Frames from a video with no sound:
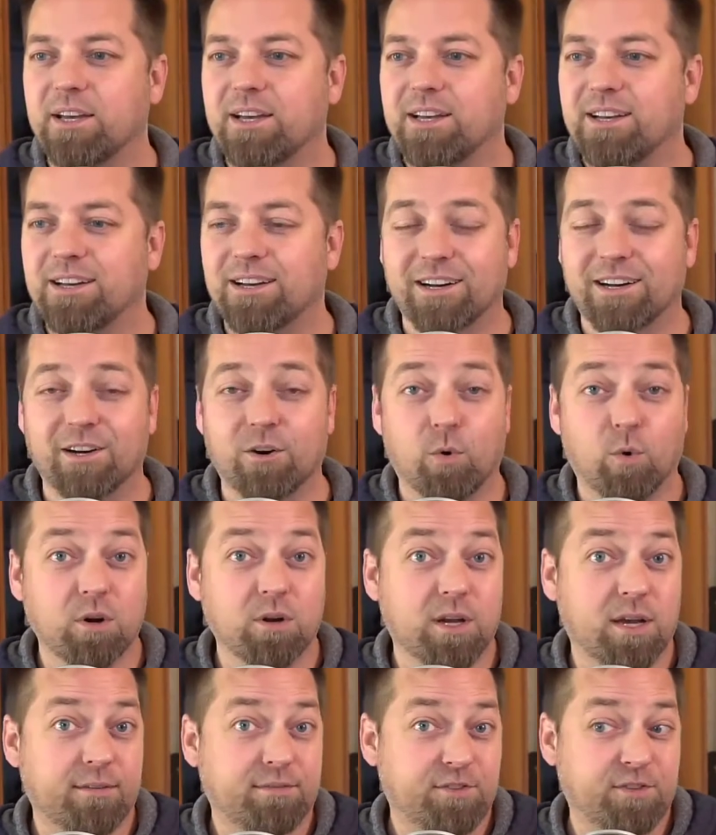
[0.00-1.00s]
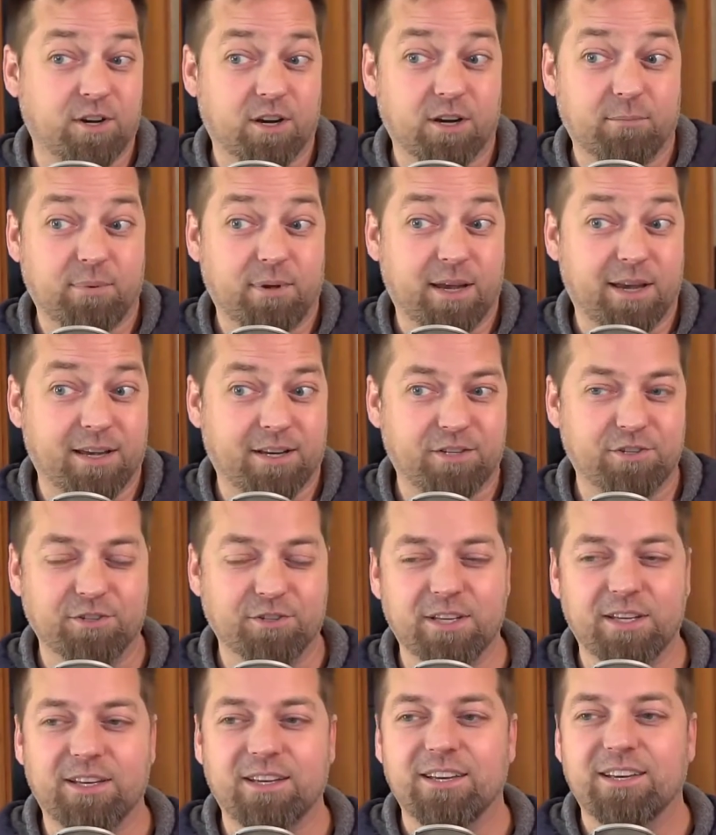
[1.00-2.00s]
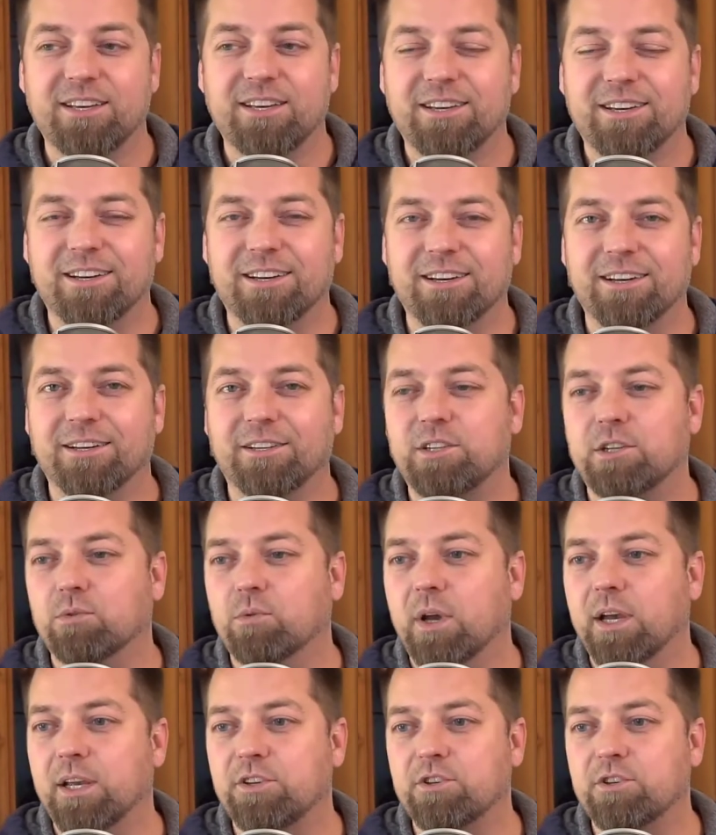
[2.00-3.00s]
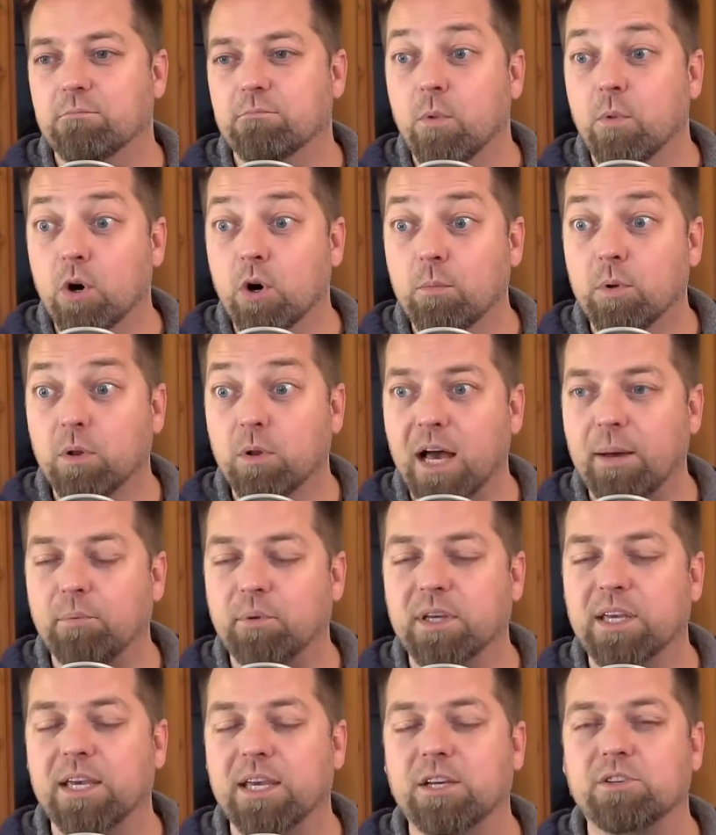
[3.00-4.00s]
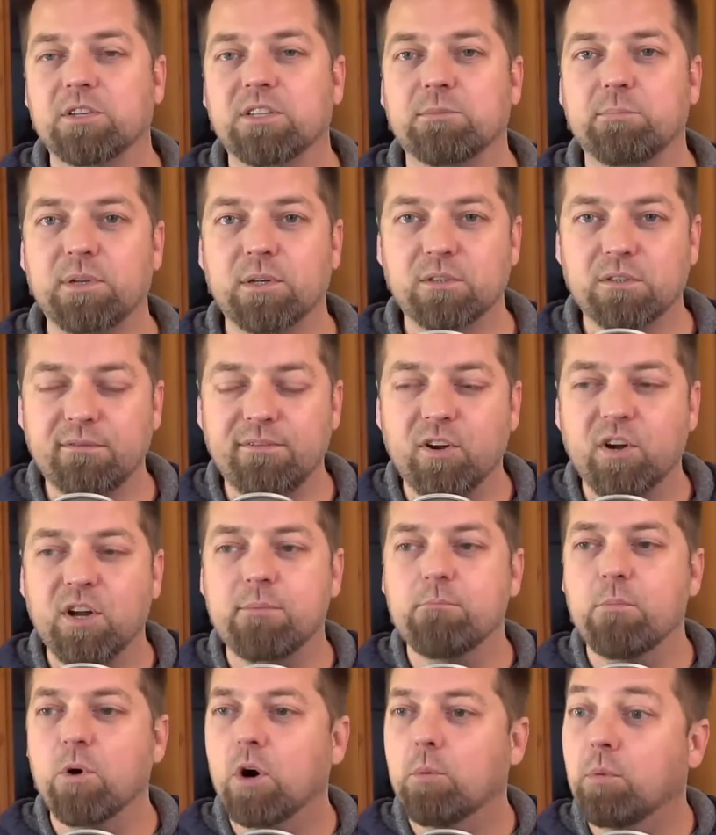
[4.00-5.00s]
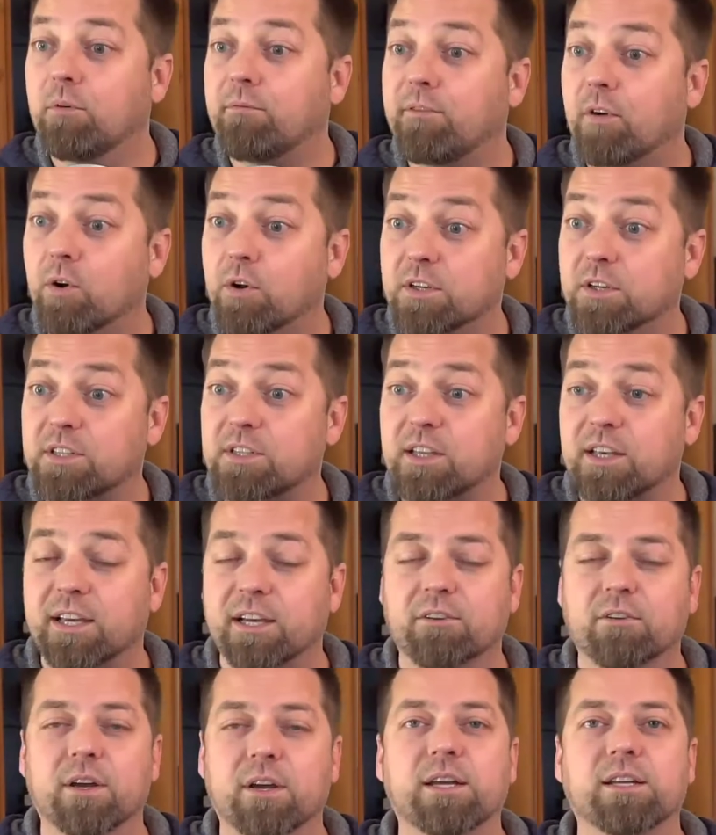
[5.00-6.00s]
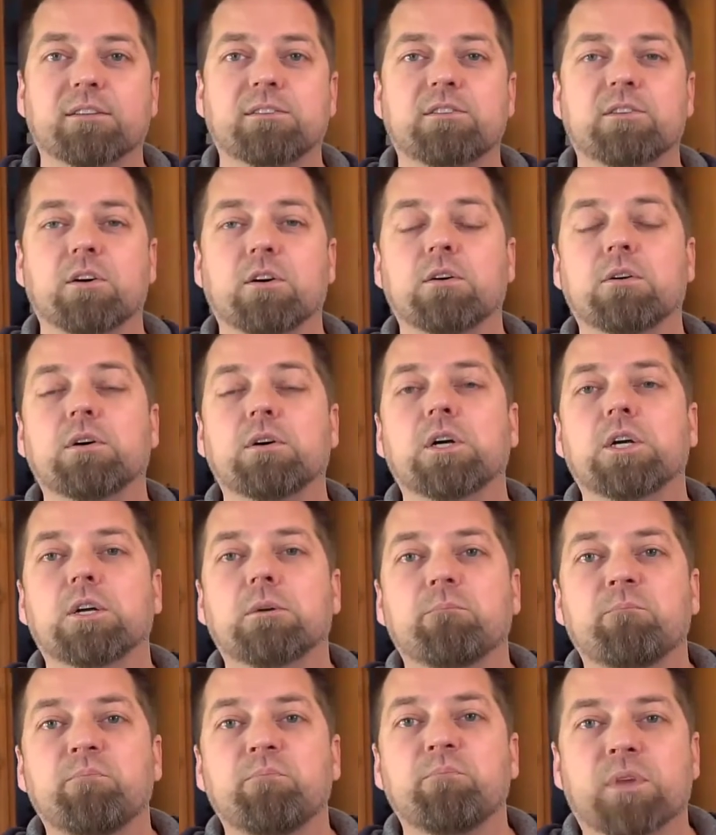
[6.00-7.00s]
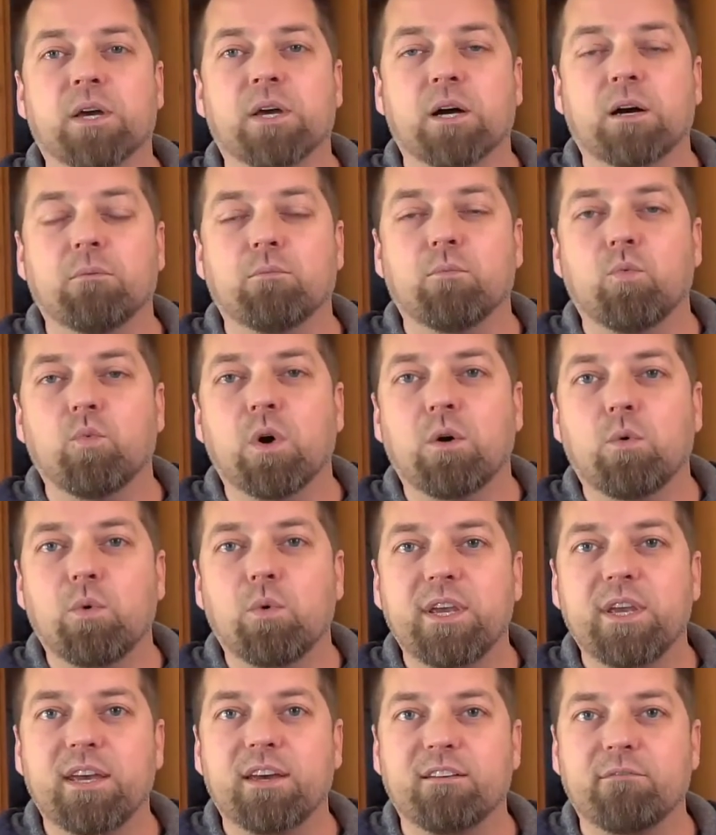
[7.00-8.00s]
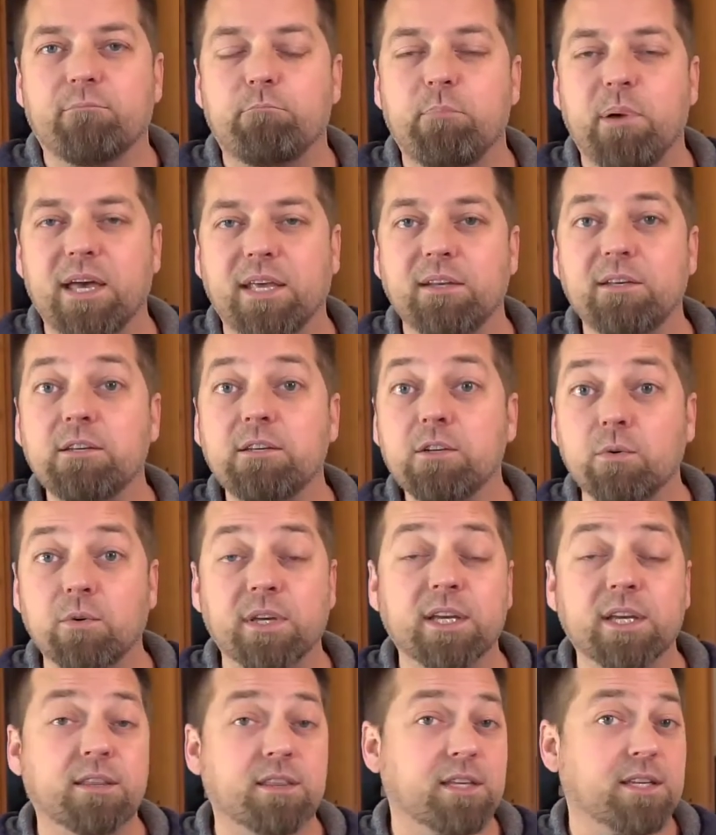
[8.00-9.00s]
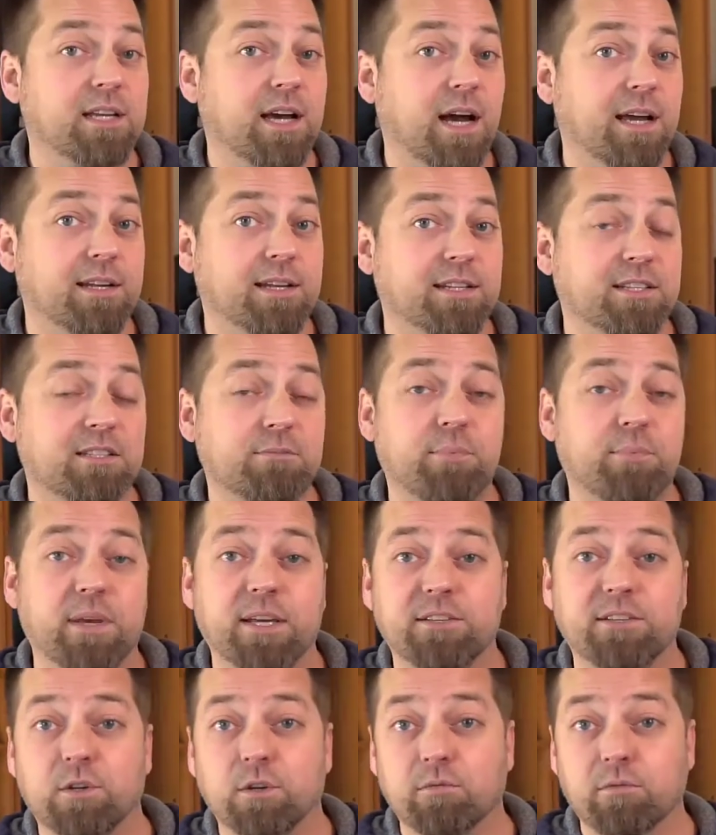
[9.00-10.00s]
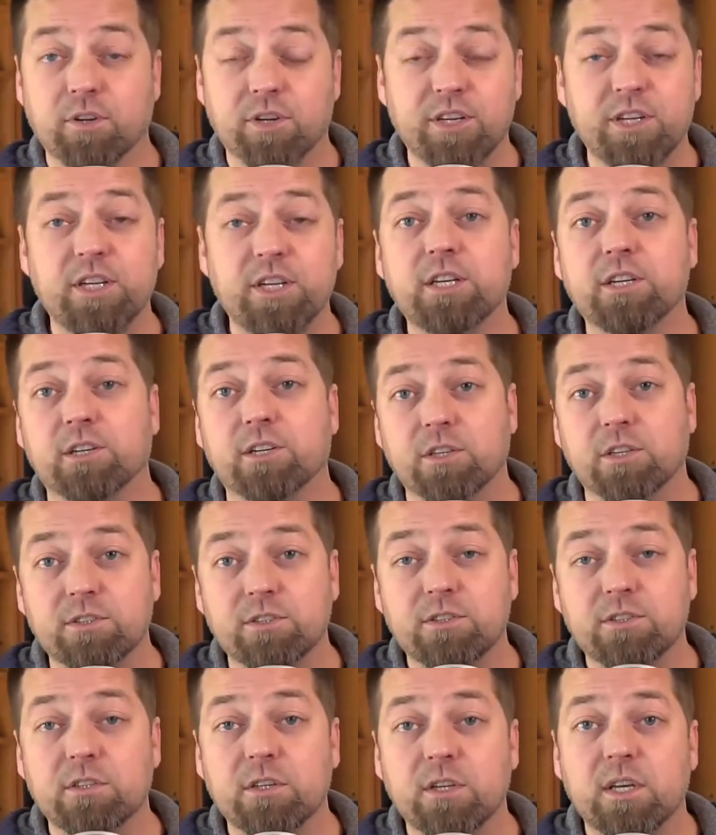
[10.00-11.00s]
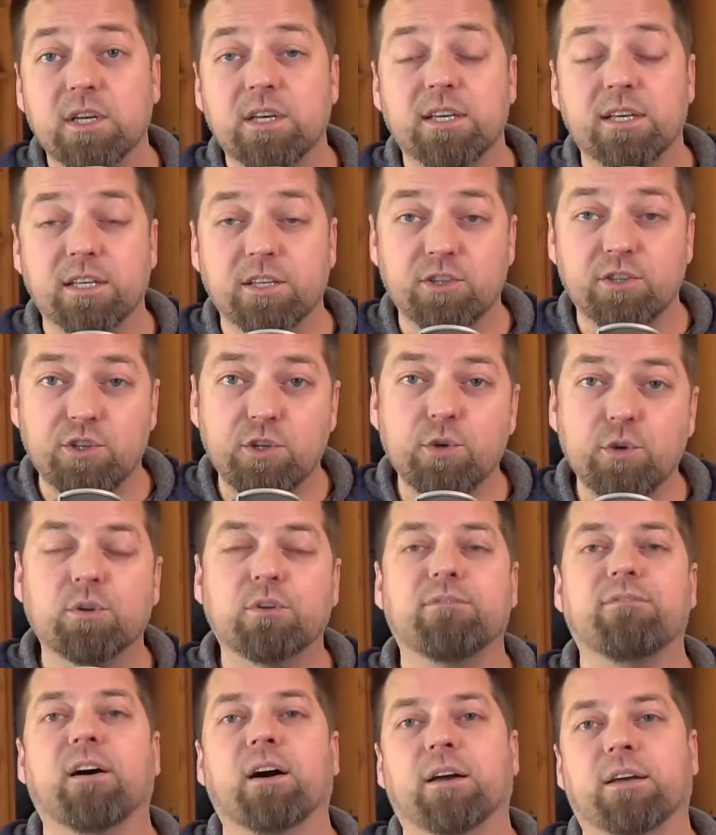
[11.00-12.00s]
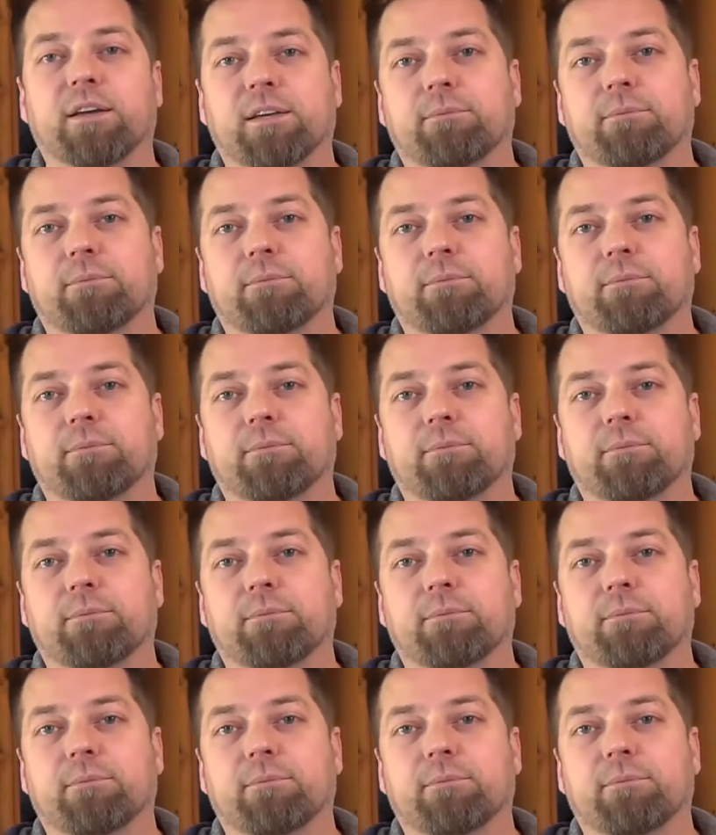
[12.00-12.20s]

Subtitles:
or F# actually to write your mobile applications. But it was a very mobile-focused thing, right? So what we have been doing in the .NET space over years is unifying,